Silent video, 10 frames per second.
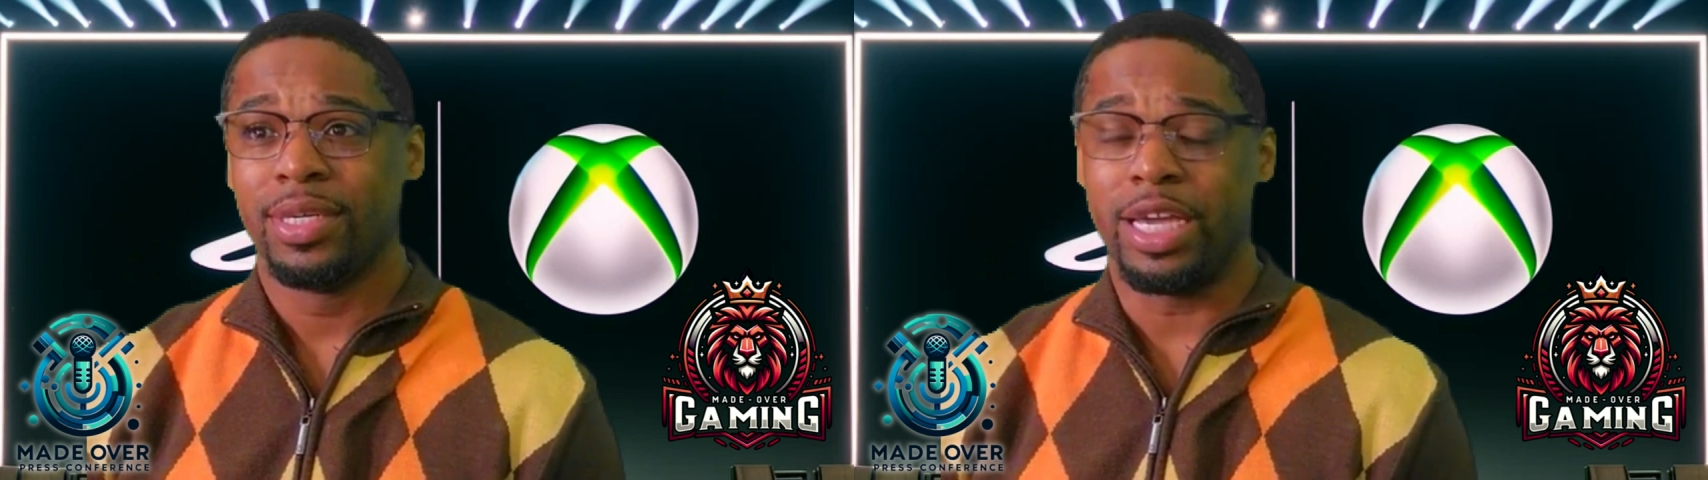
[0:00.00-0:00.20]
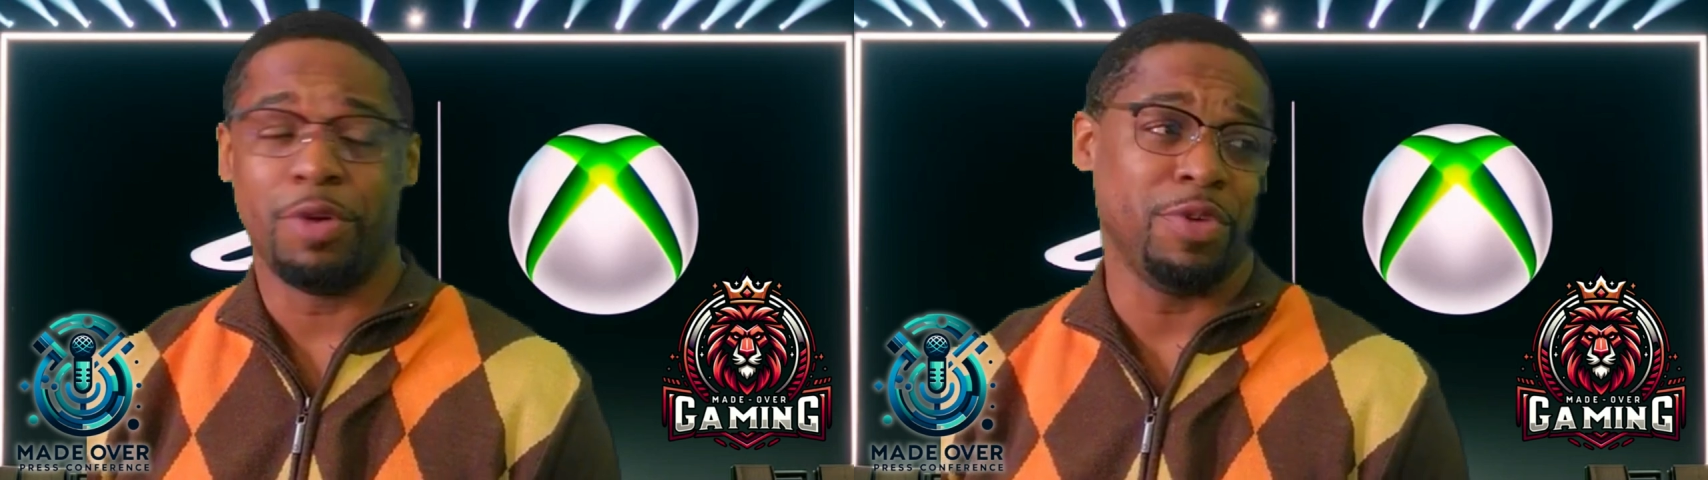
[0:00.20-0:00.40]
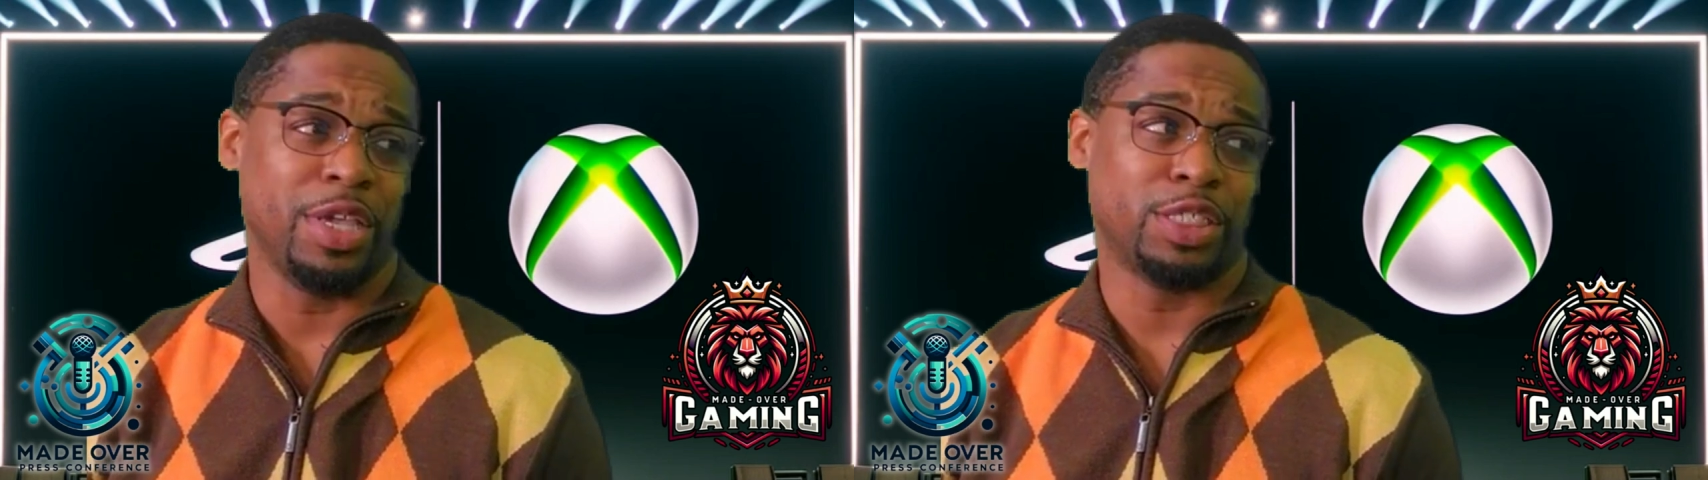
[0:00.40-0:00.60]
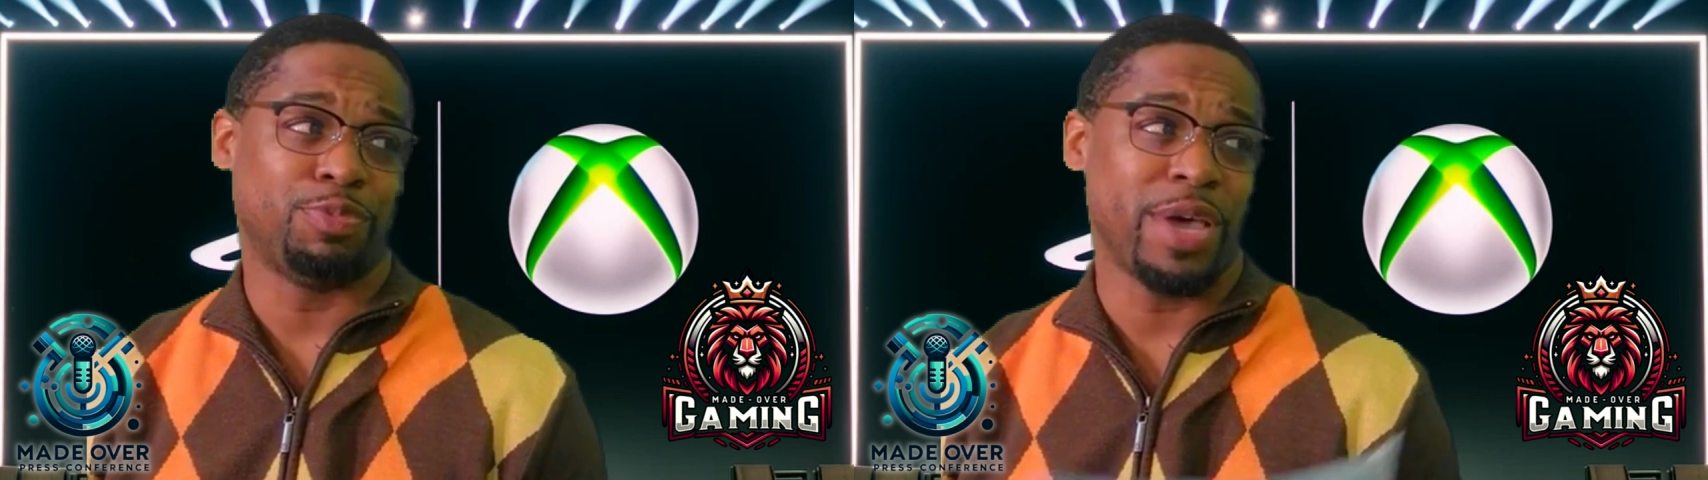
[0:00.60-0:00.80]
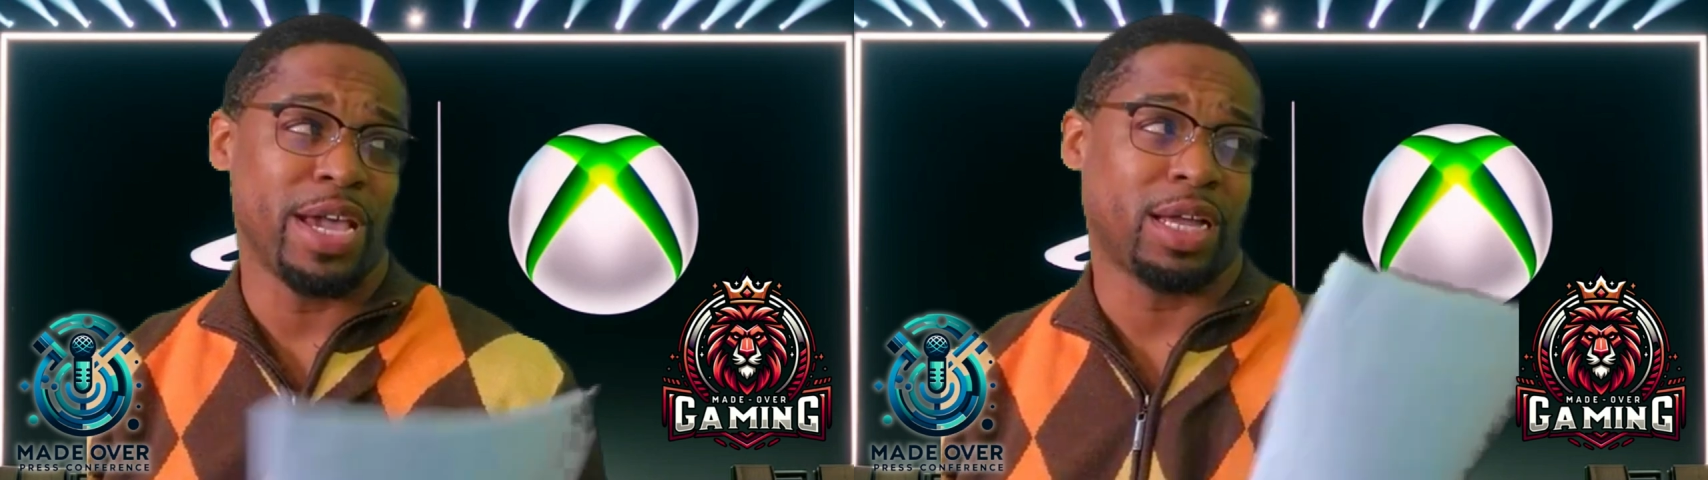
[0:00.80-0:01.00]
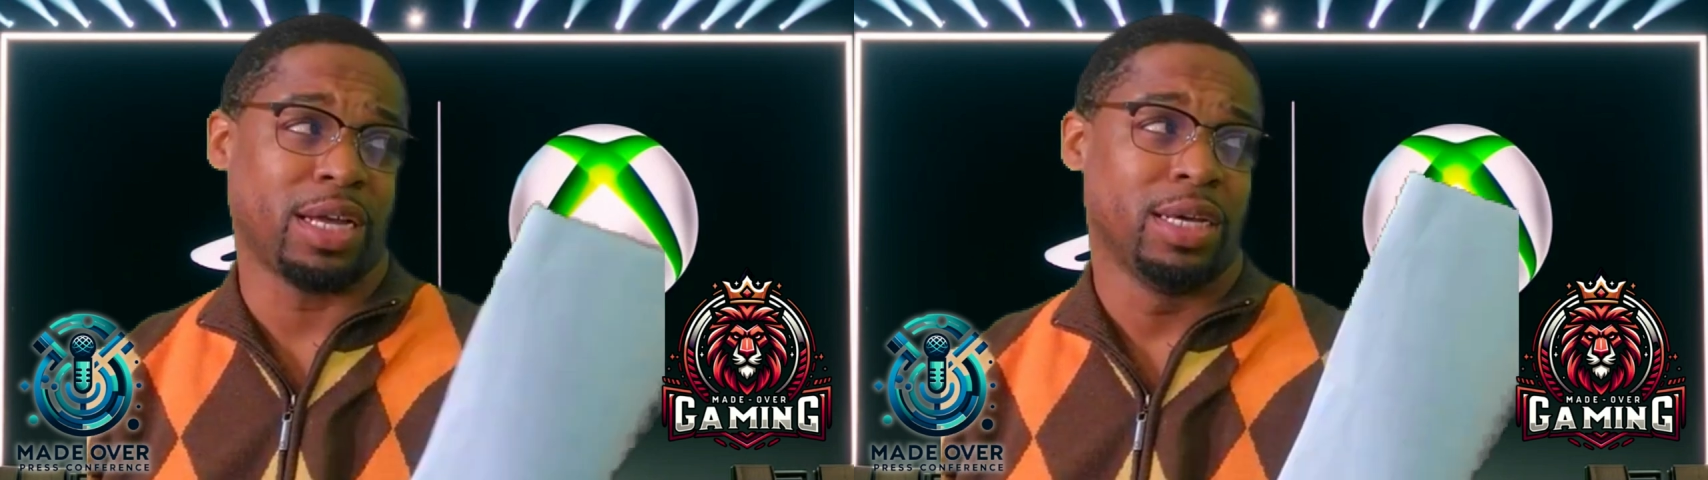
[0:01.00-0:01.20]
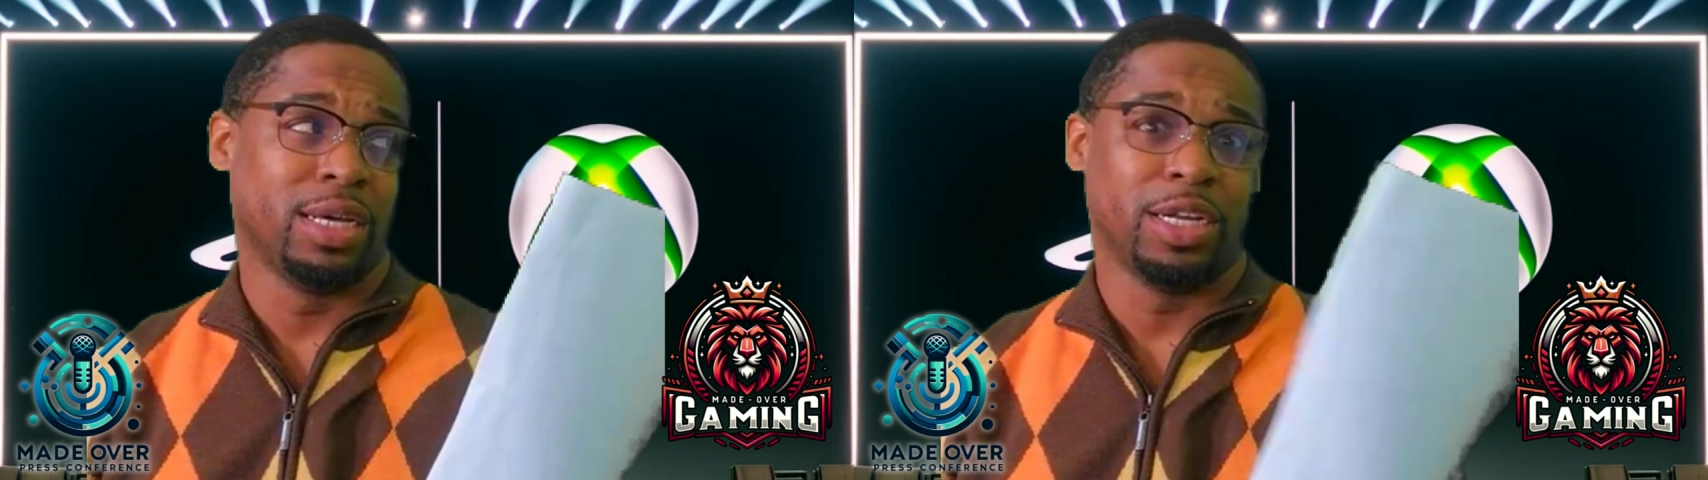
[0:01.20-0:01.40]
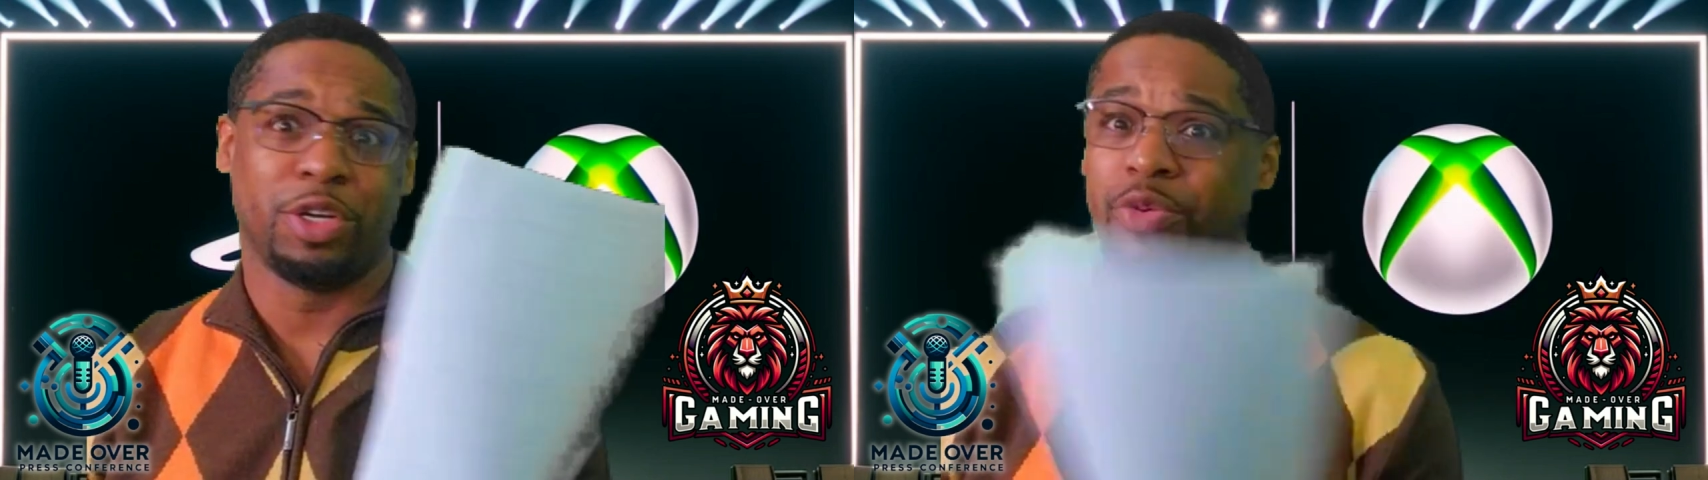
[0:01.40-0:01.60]
Can we expect
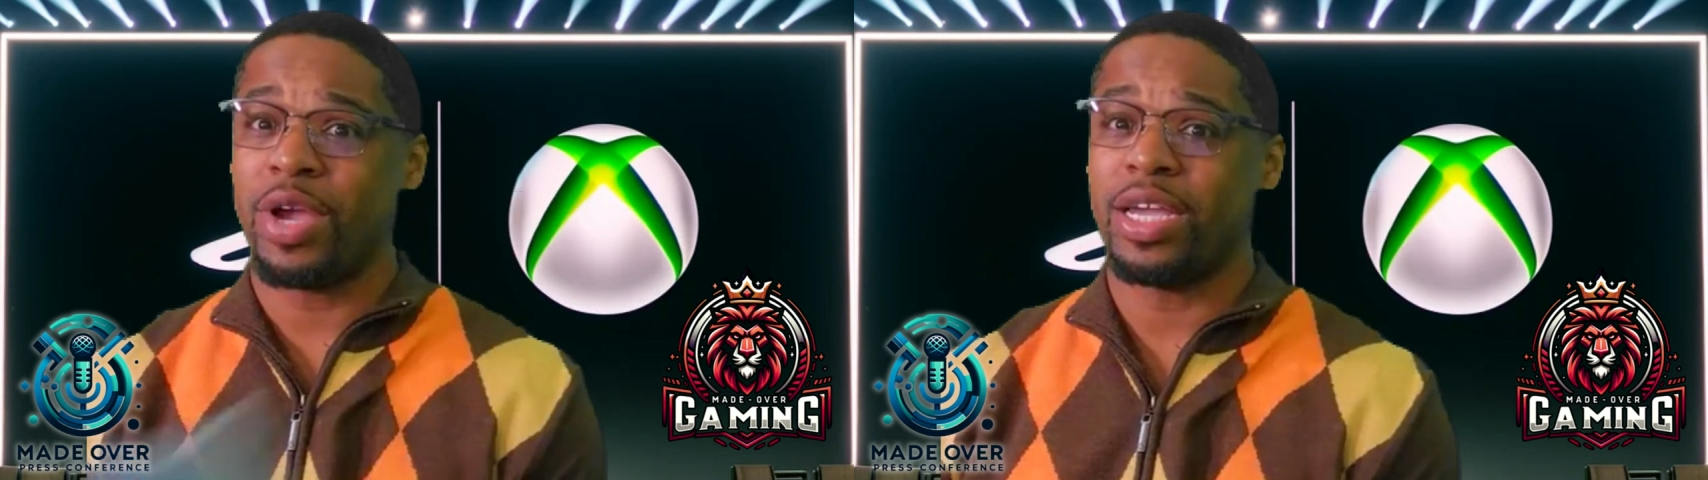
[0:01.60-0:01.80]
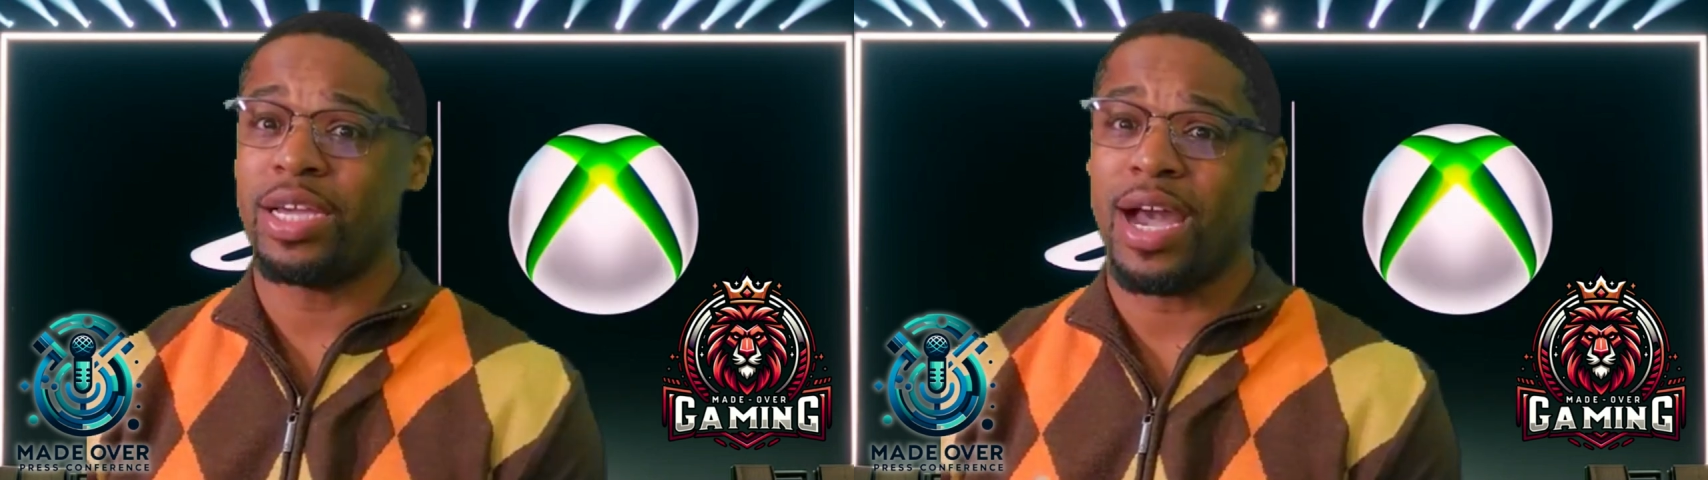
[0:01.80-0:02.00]
great